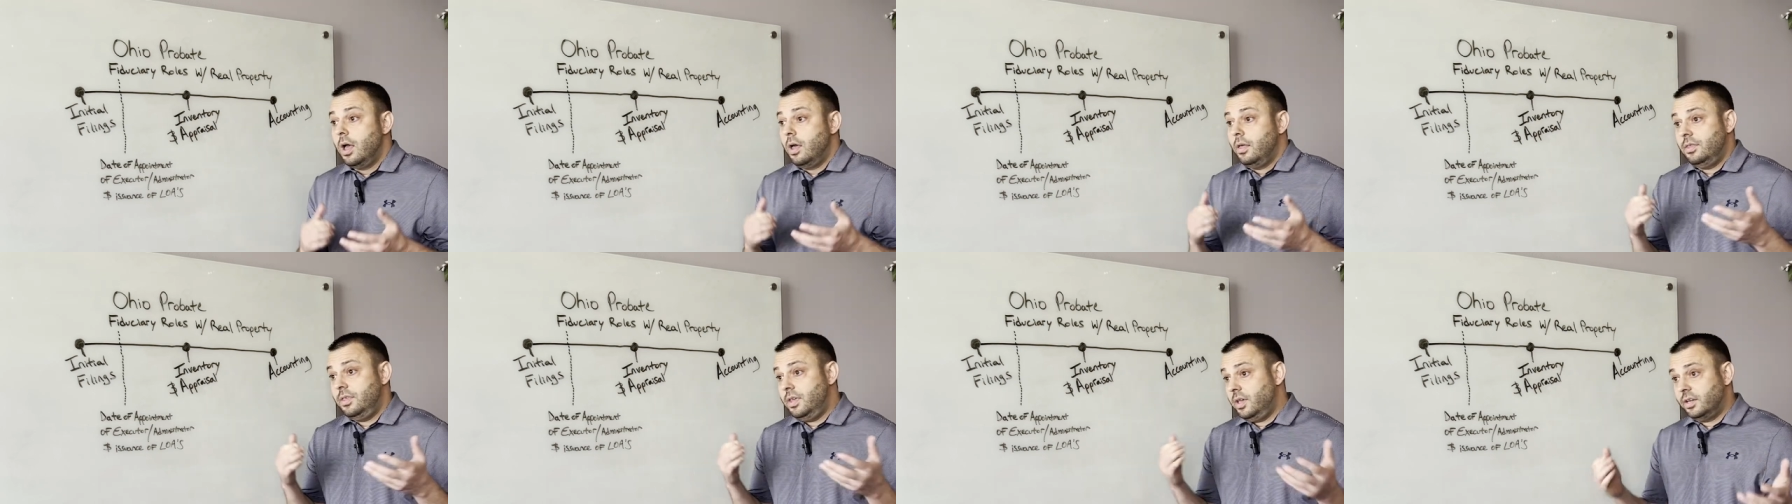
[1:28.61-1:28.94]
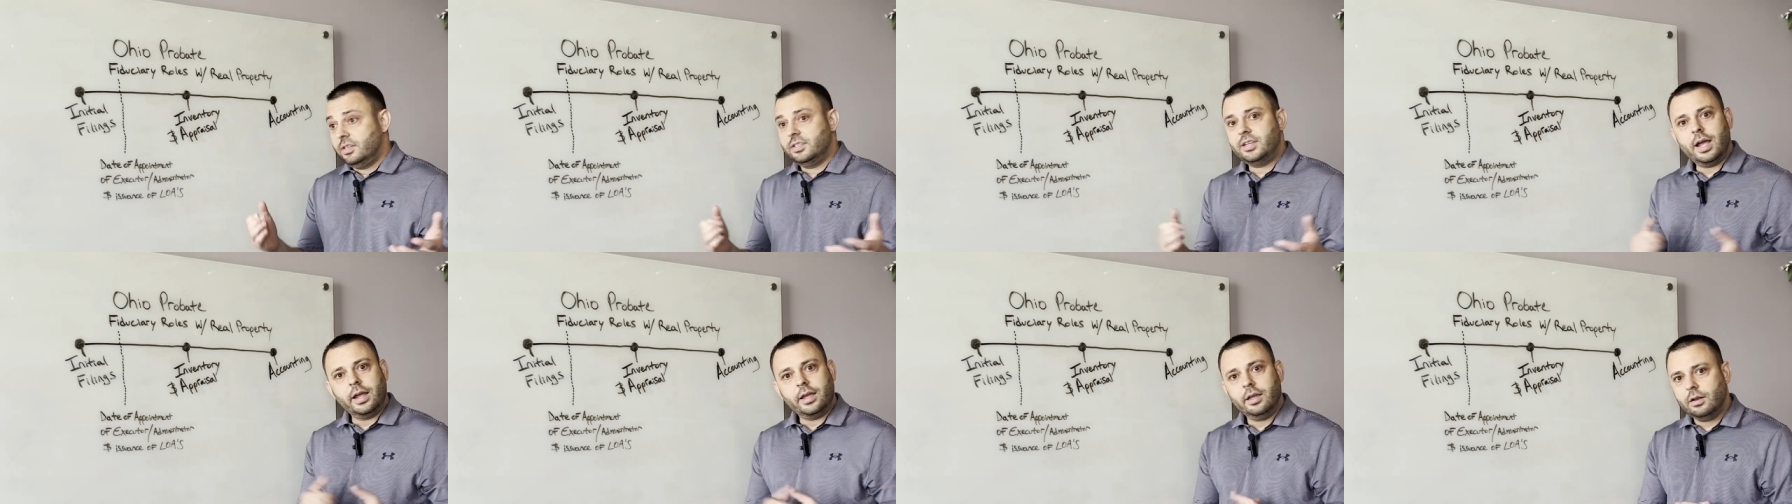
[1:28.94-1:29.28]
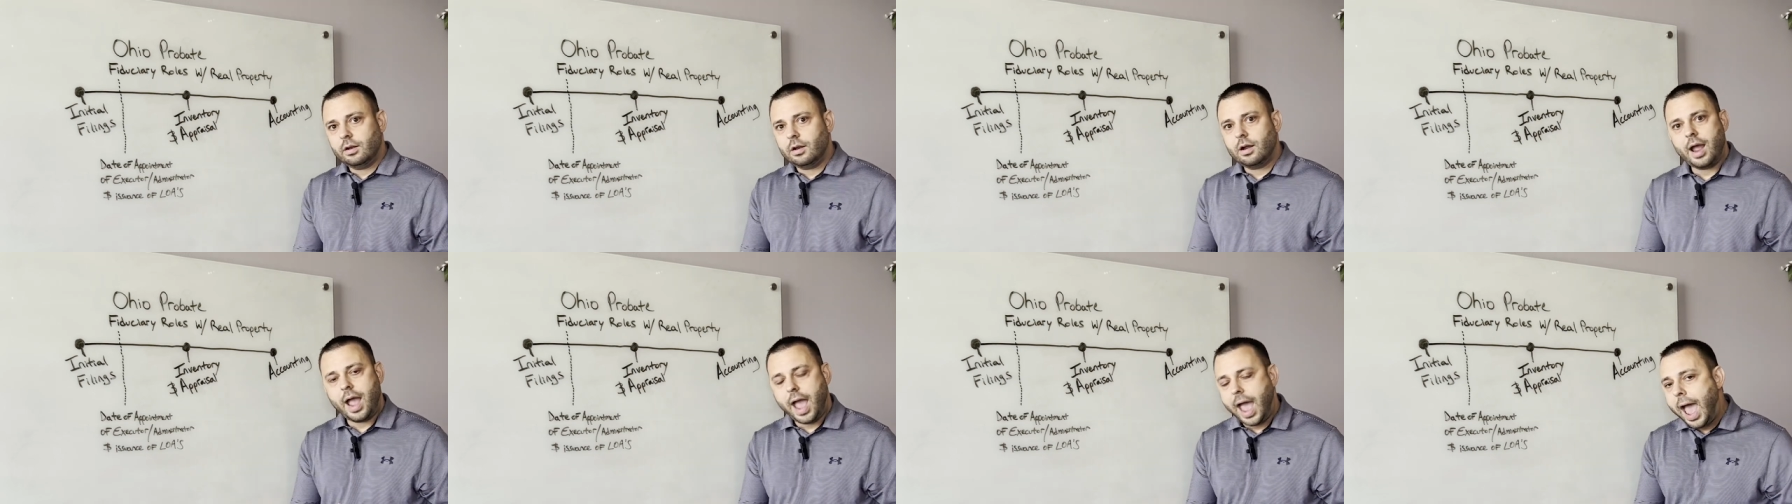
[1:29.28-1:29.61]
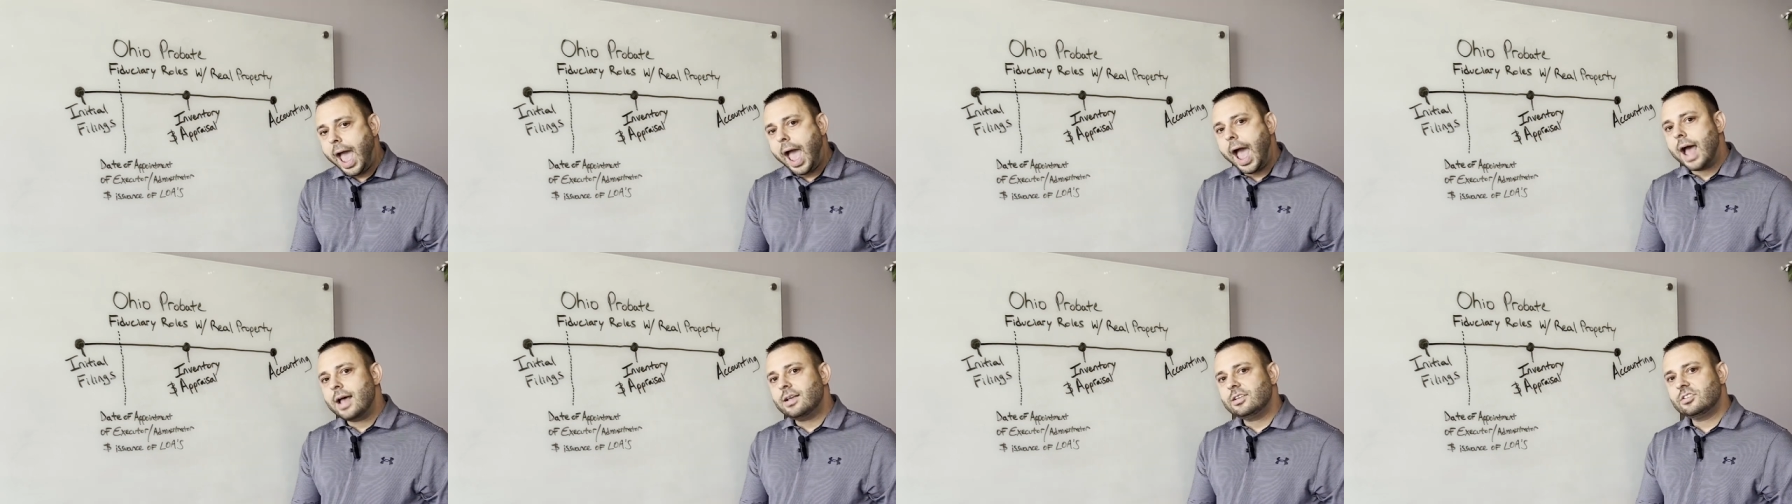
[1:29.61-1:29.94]
the executor
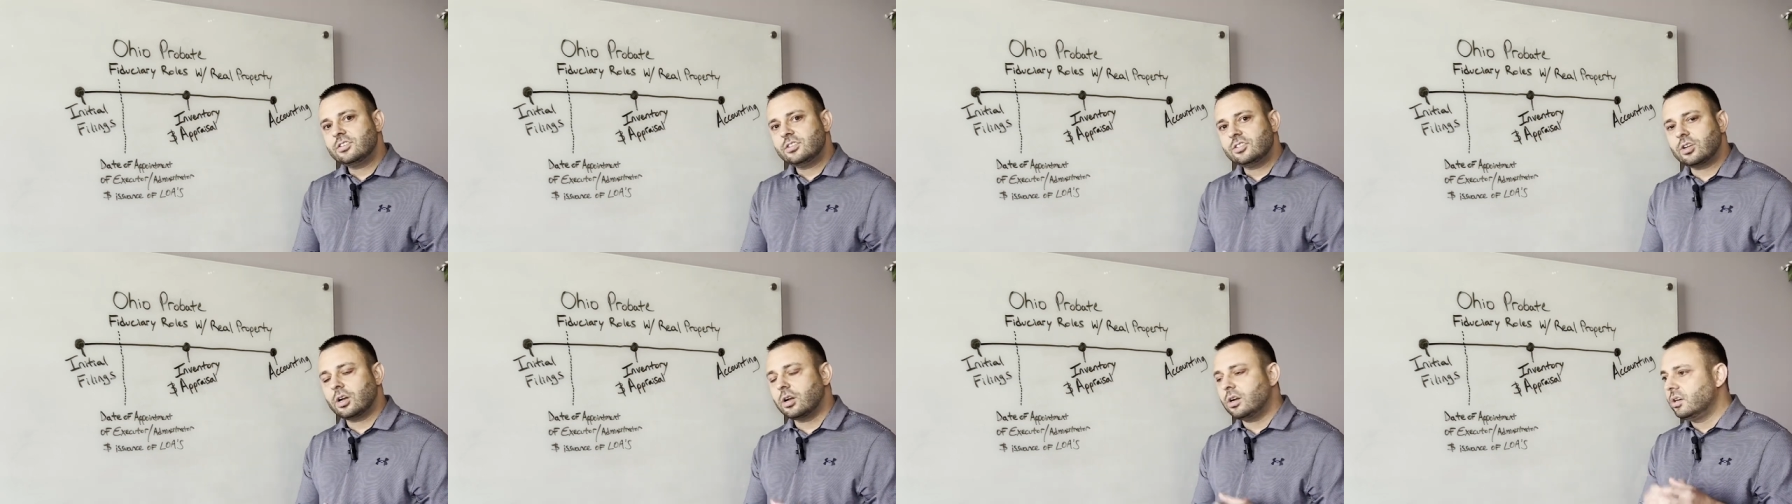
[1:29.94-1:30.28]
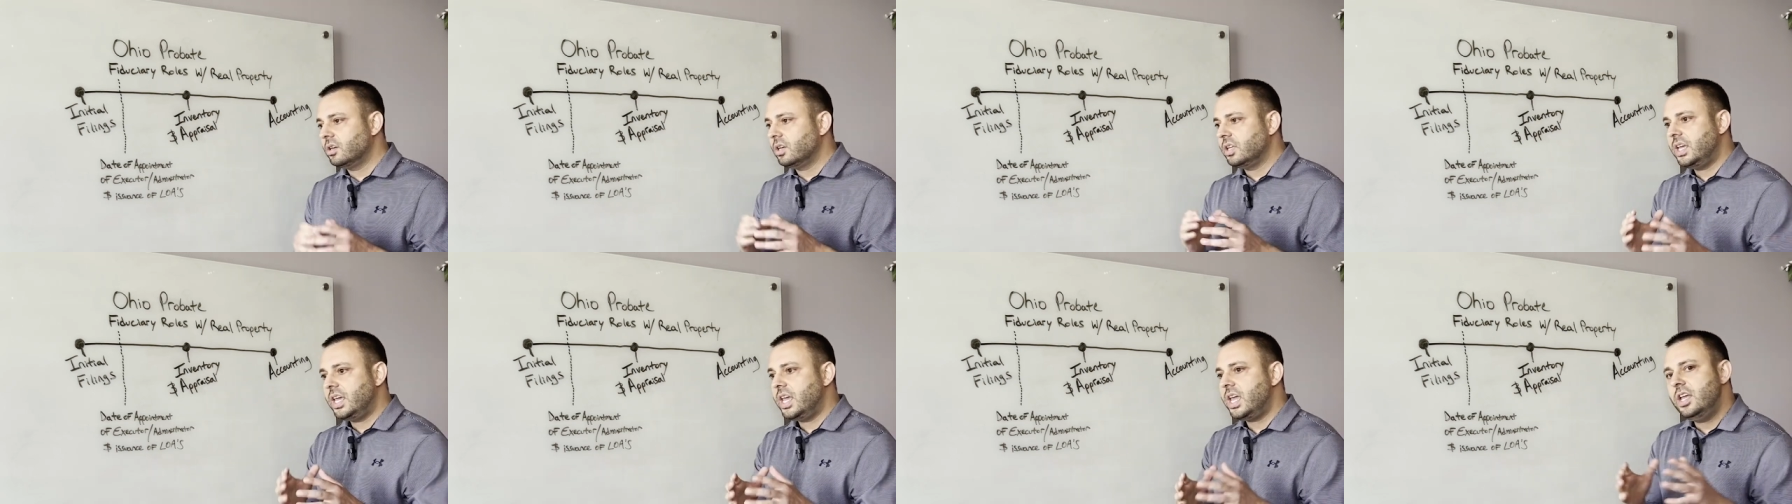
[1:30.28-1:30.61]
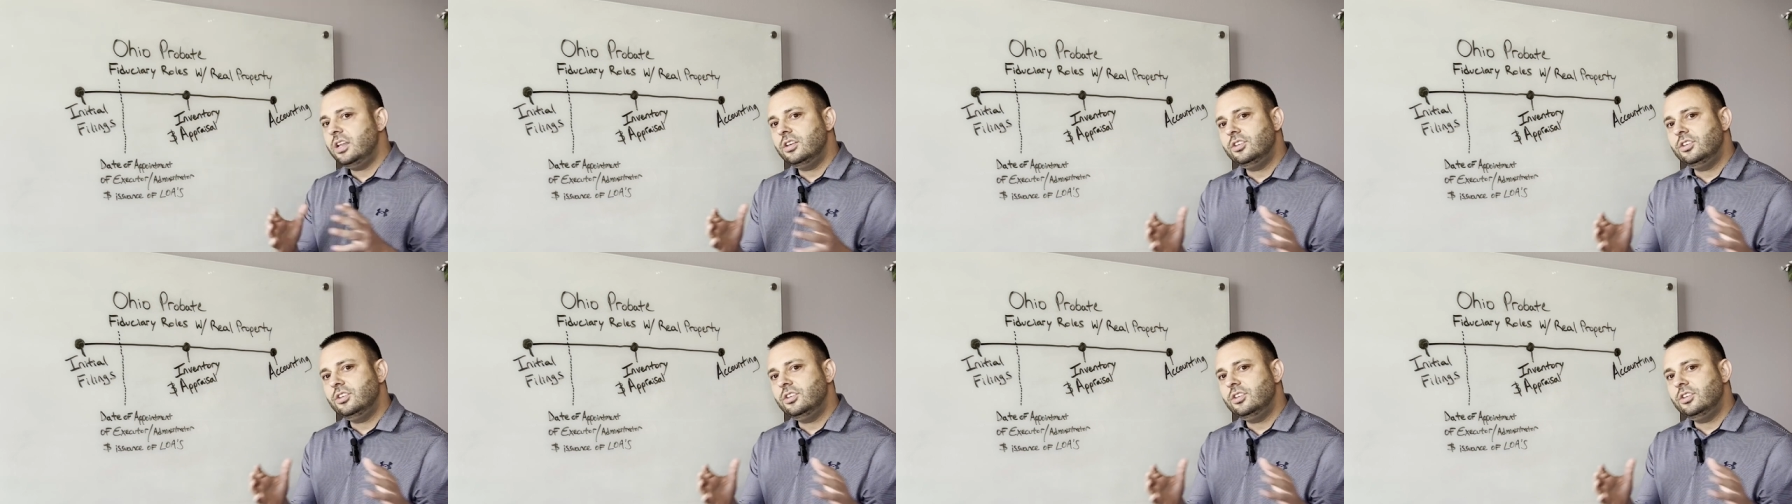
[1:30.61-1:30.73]
has certain key